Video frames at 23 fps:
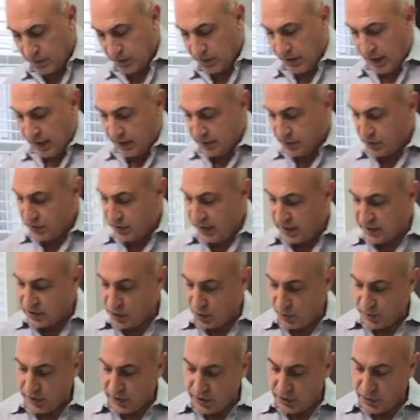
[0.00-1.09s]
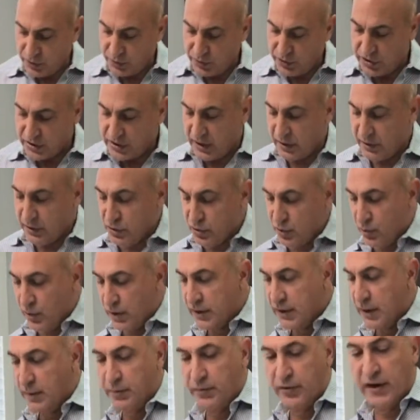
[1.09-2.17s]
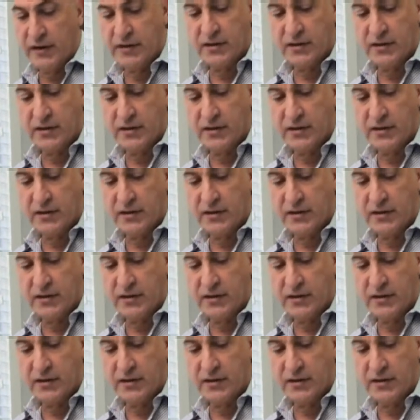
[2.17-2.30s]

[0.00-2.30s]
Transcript: Okay, so that's all we're going to do. We're just going to do 1 cup of